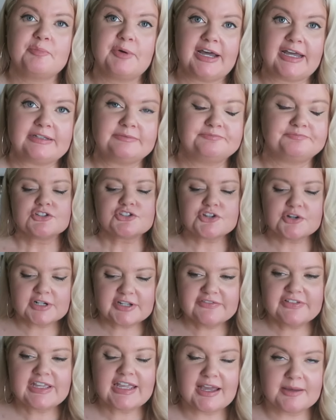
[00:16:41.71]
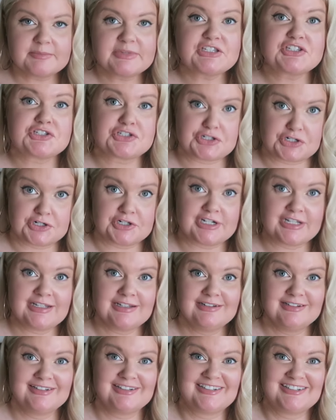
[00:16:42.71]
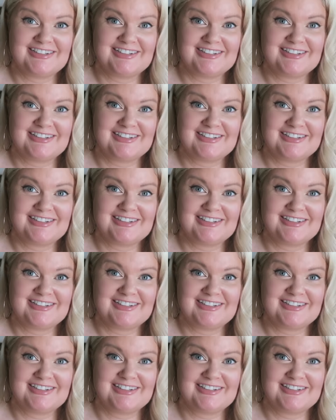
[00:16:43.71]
But don't even get me started